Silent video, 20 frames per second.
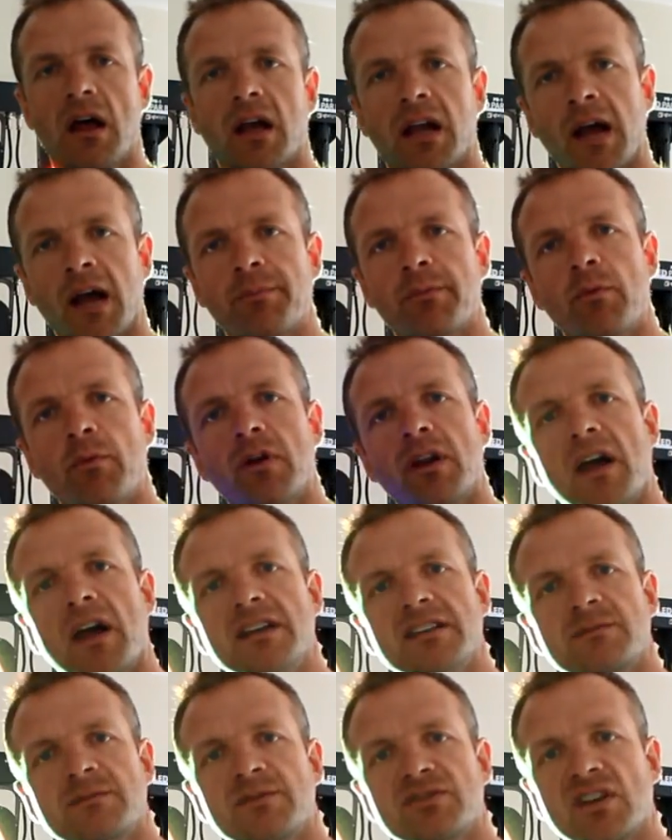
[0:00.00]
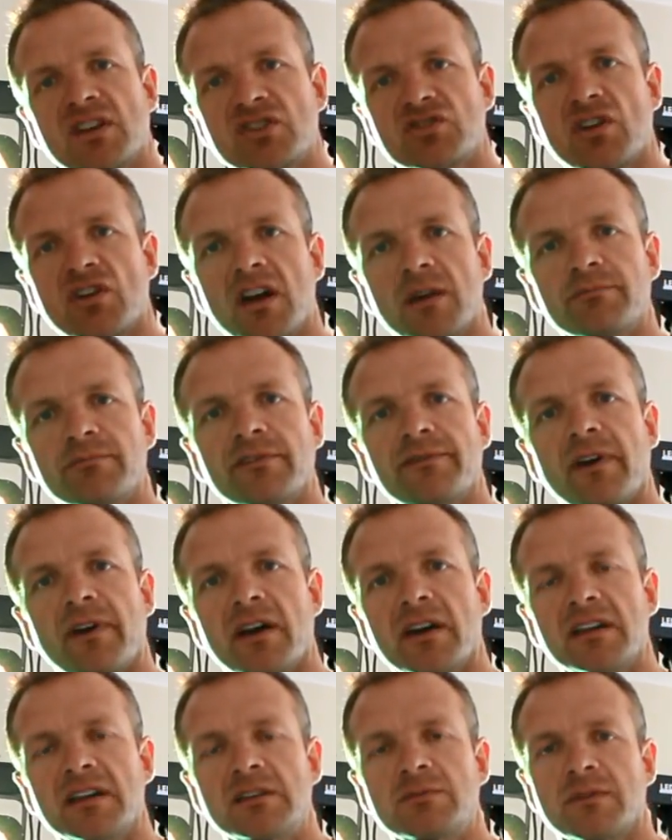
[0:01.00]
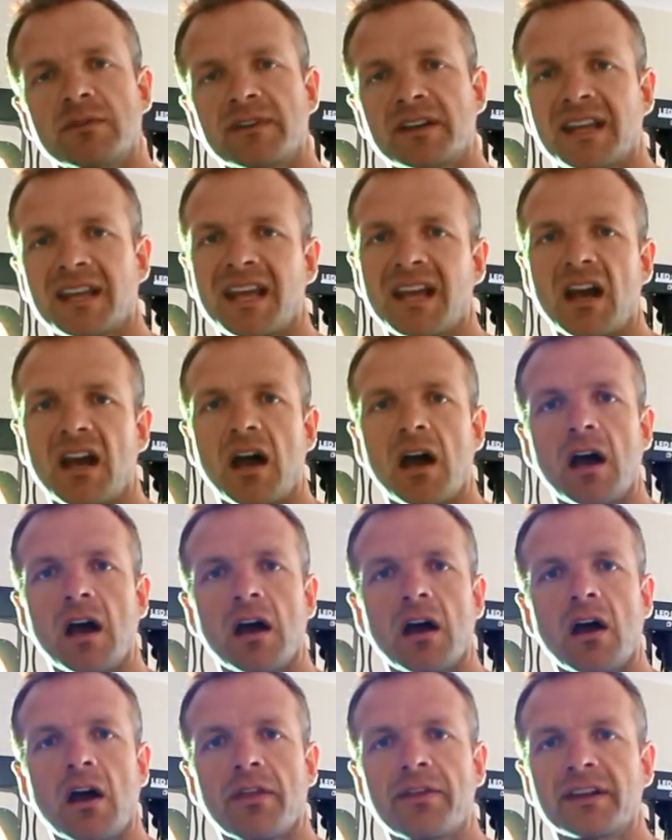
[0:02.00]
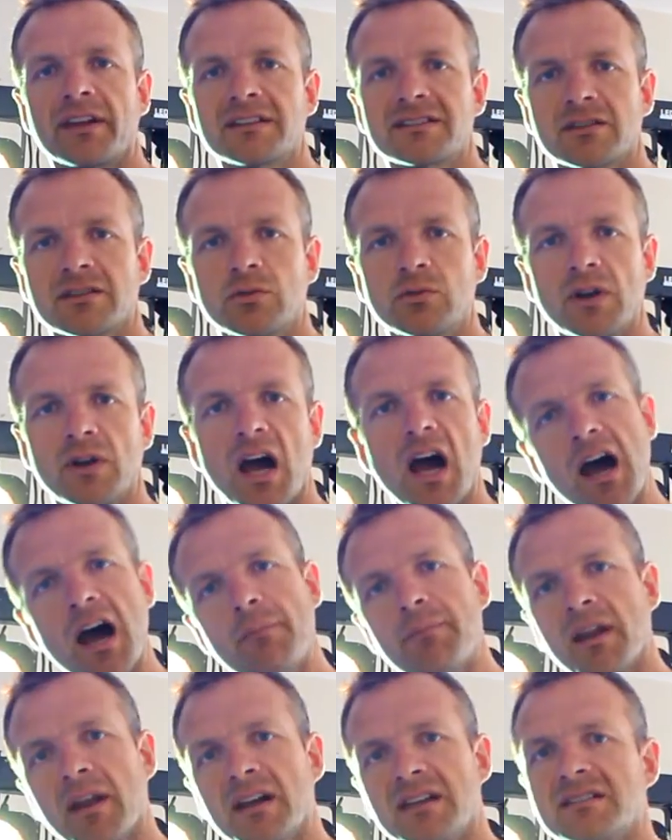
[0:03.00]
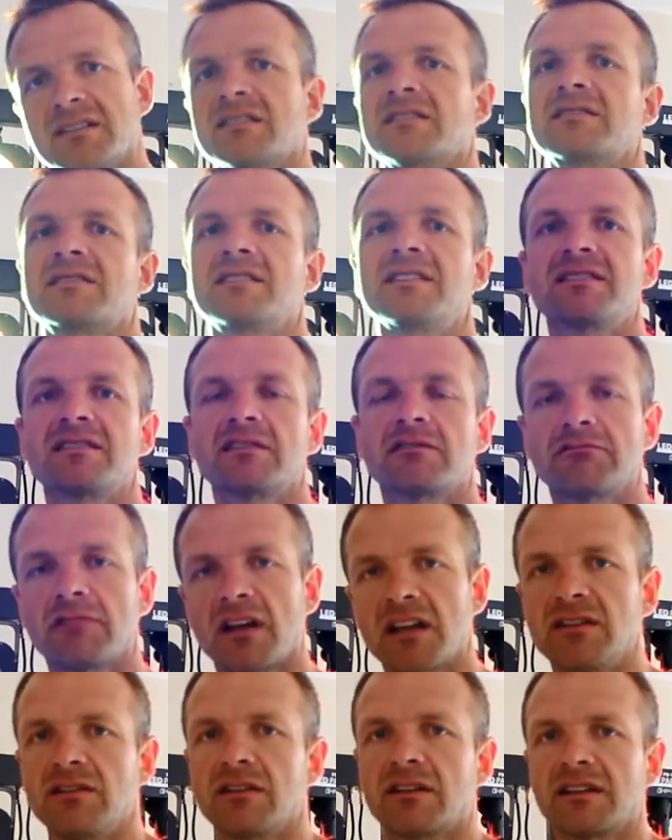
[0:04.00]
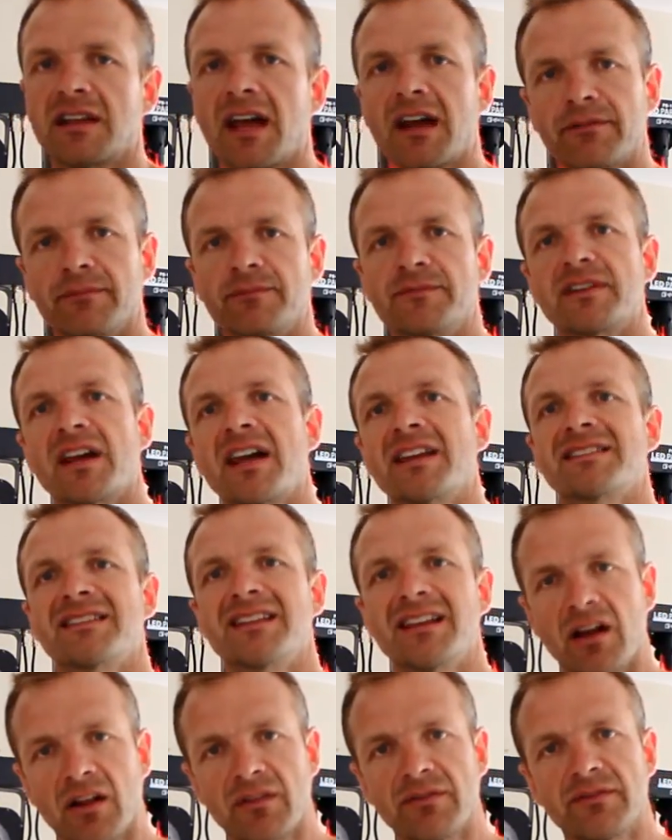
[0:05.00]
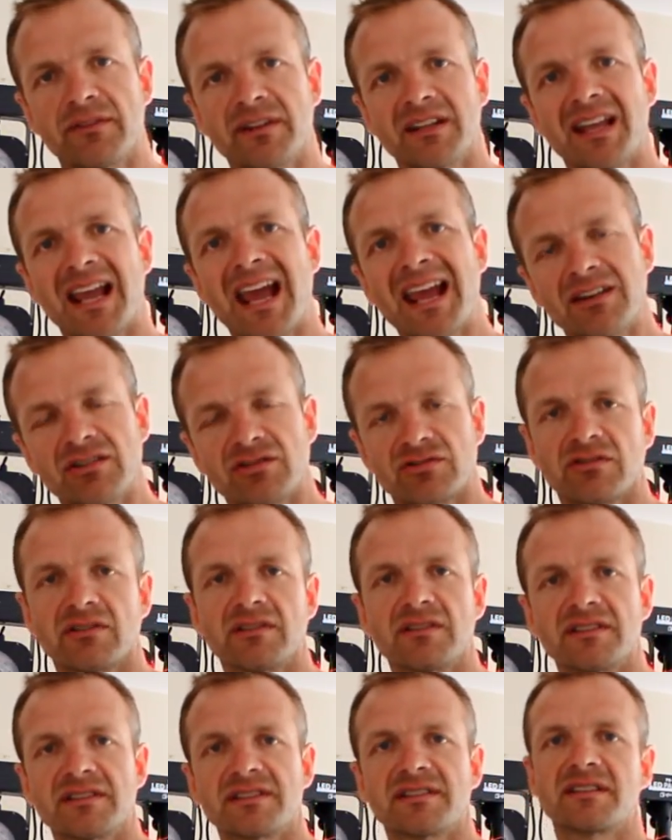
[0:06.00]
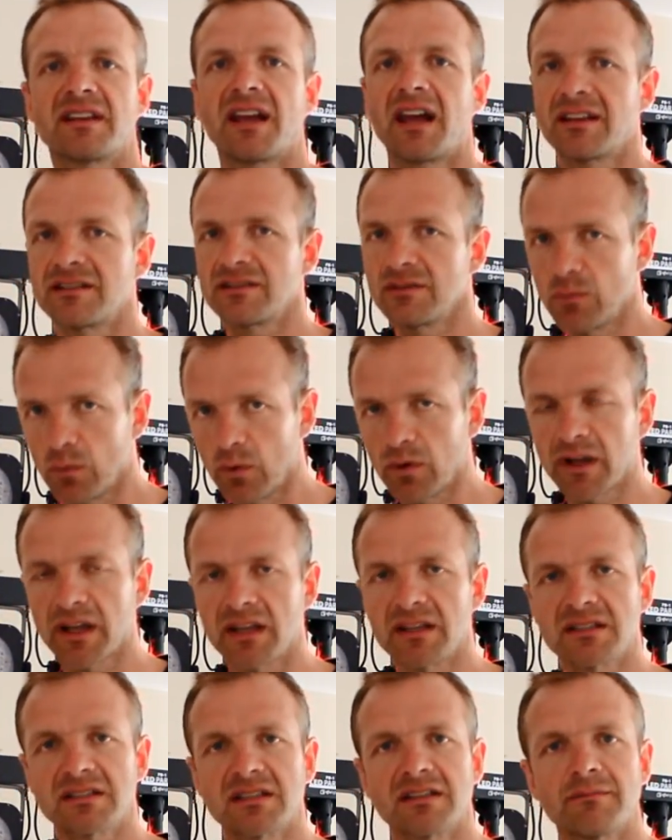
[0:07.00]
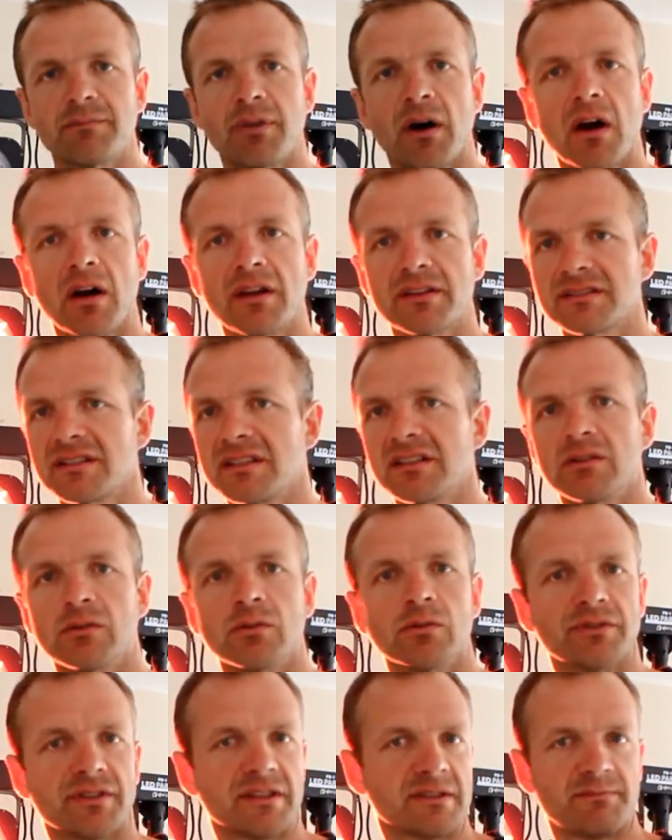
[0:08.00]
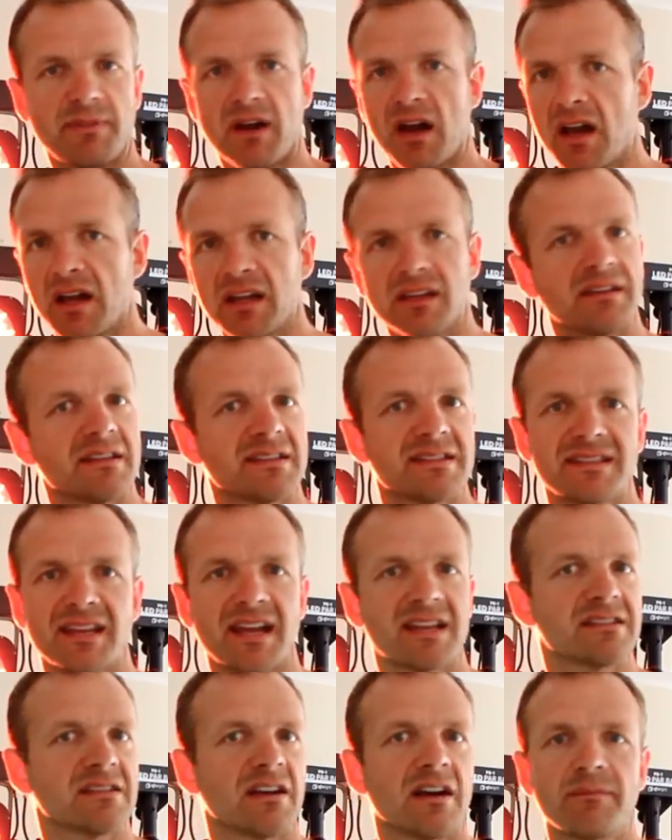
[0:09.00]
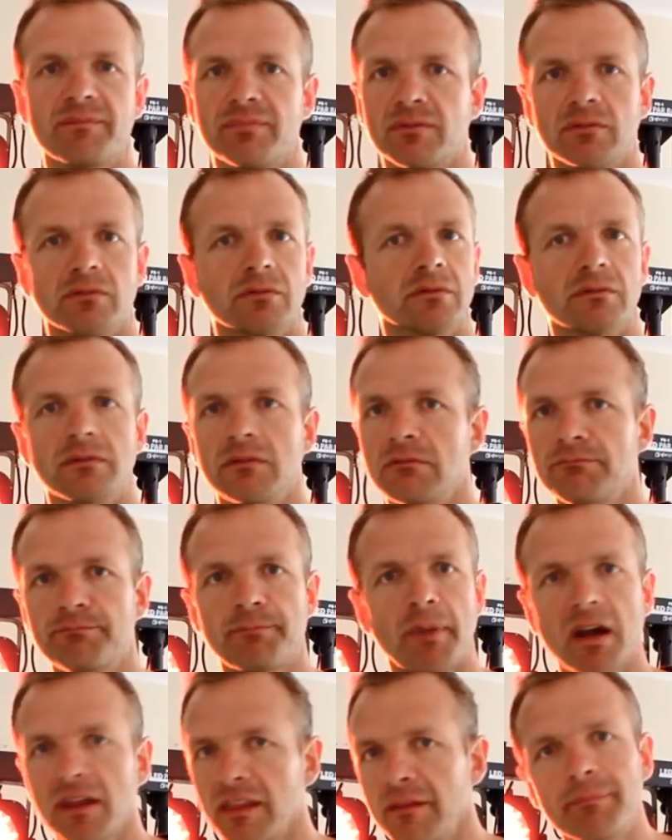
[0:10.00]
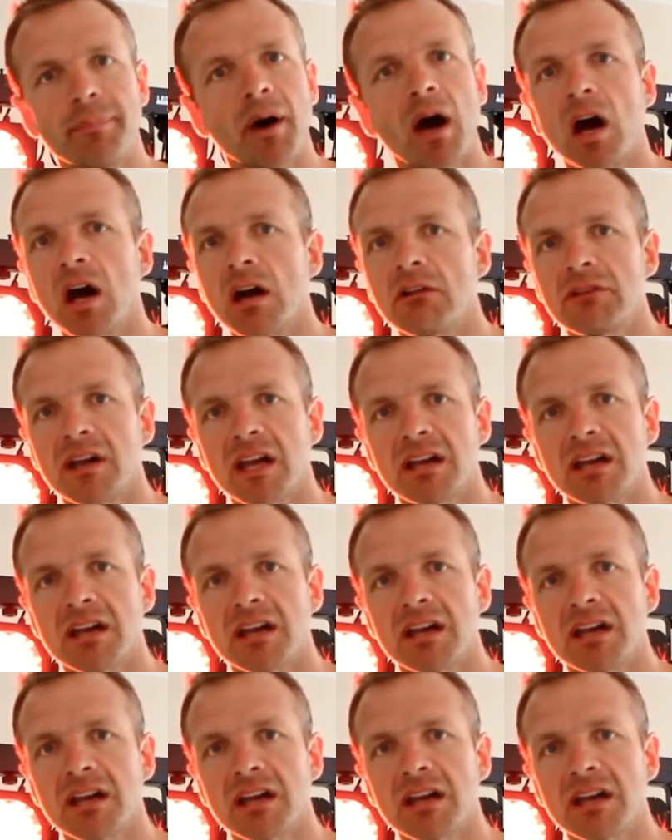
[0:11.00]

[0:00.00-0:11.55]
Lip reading: Couple more lights which I try and provide with a kit heart, I think it's called uplighters. These are great, you can have them as it on the entrance as you walk into the party, or just behind the setup or by the bar